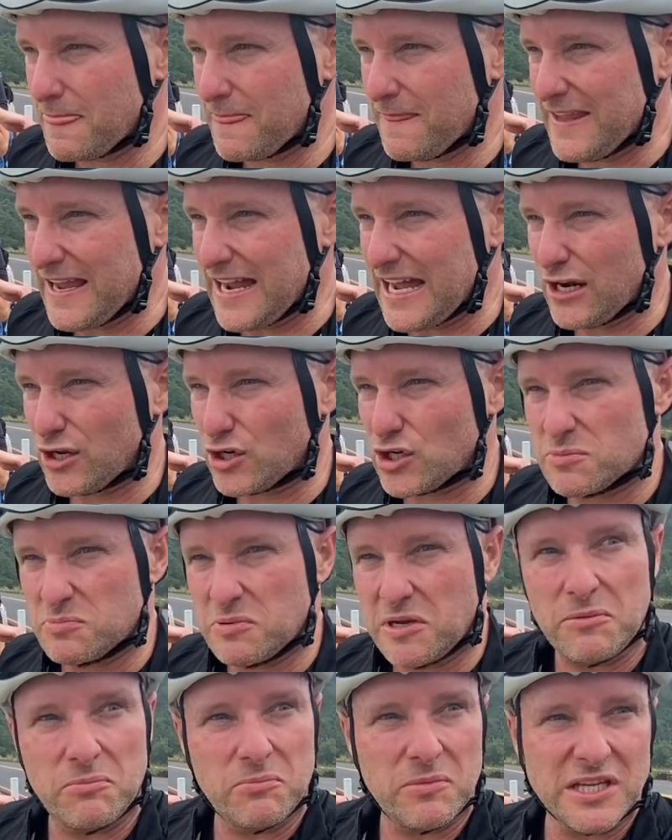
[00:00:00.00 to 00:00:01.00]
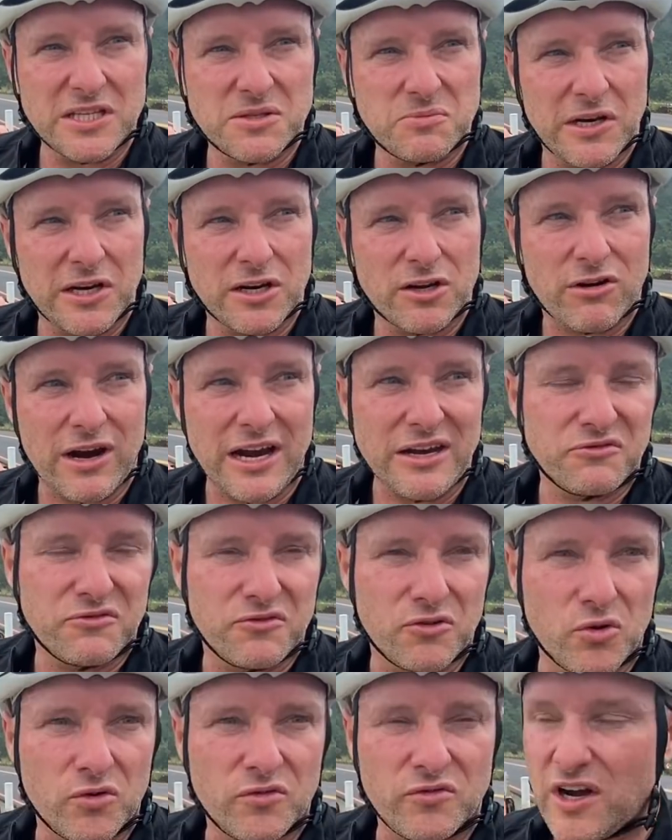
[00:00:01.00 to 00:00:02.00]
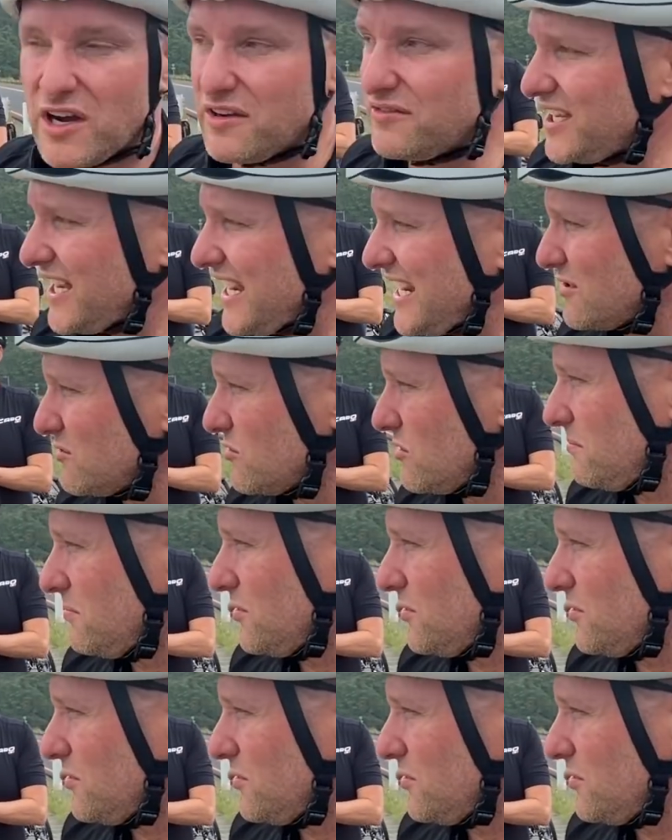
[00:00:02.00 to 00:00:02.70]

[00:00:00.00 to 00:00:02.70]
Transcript: Nah, look, it's been a it's been a great four or five days with the